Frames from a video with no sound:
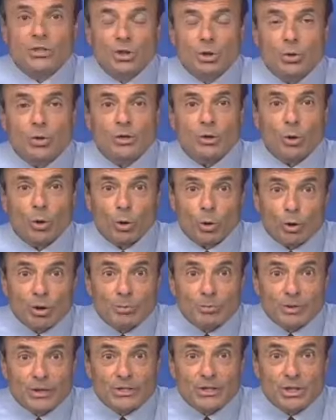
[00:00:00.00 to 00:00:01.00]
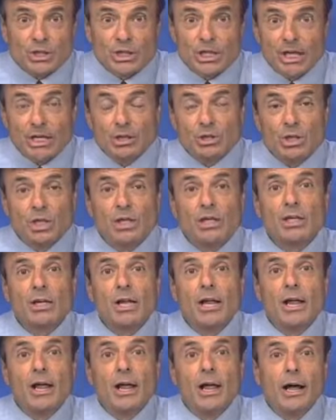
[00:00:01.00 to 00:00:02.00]
do an oral presentation
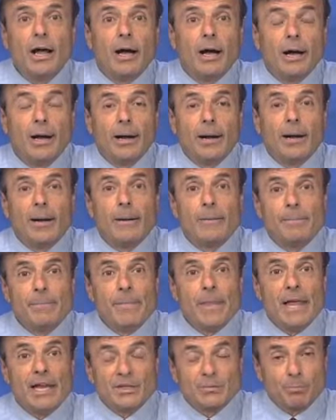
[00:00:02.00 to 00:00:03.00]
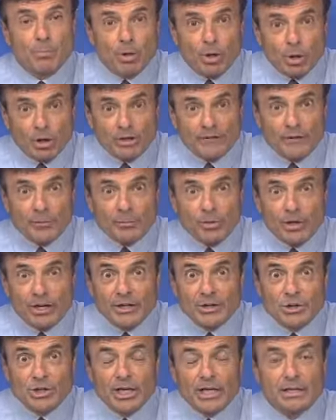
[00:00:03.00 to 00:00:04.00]
as part of a
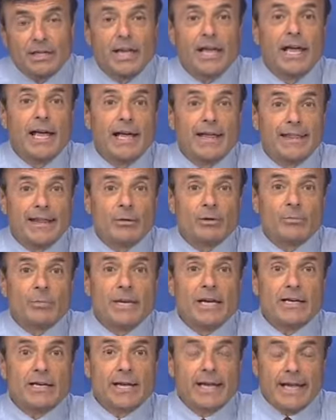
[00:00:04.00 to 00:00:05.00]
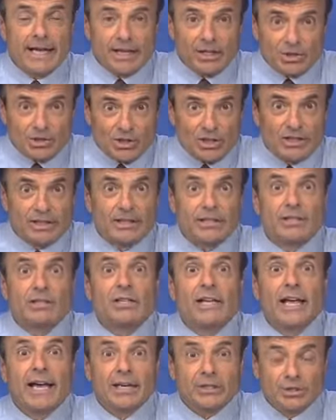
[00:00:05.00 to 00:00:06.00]
project, that would be an excellent
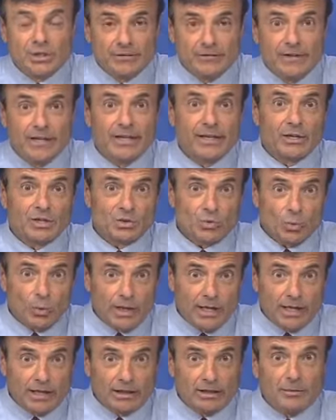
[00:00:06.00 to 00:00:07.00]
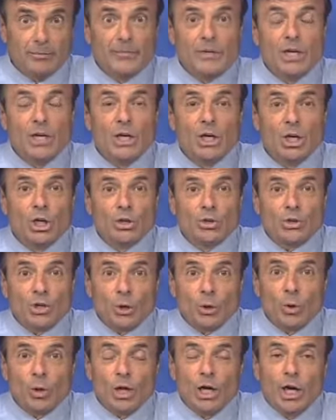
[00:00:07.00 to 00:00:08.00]
activity as well.
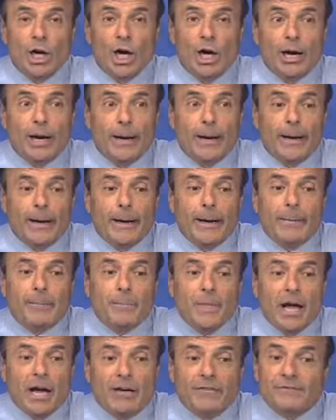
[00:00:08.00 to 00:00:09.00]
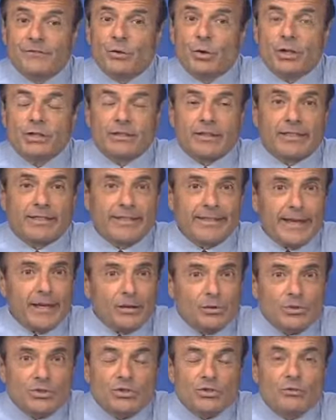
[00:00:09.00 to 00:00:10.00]
So I've talked to
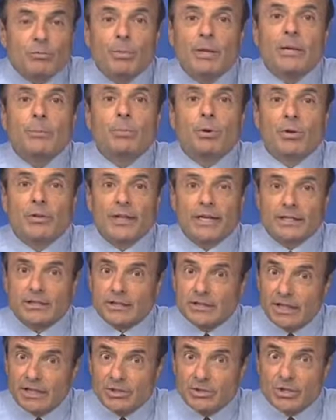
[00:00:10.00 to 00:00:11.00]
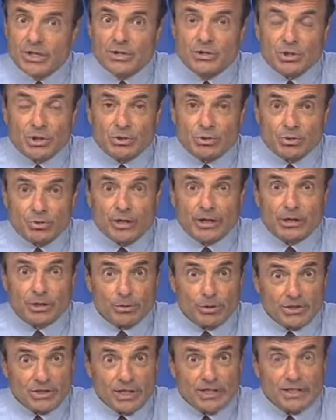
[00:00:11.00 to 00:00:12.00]
thousands of people that teach this
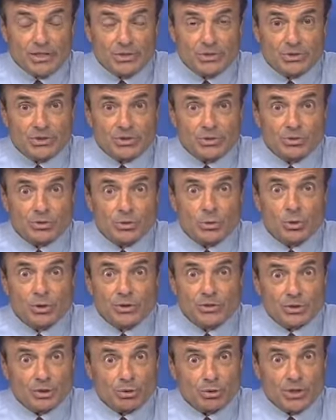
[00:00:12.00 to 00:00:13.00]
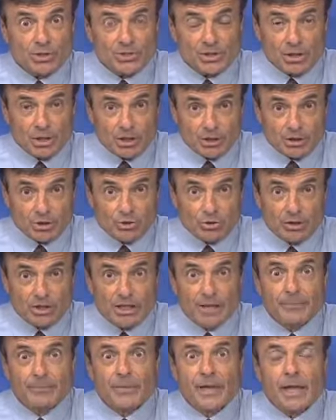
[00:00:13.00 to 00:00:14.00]
introductory statistics course across the
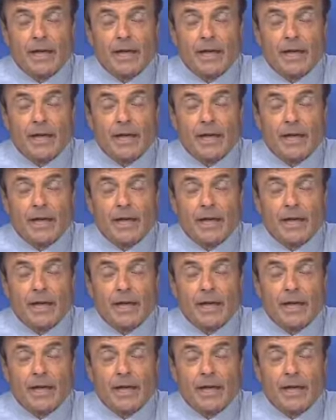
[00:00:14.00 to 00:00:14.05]
country,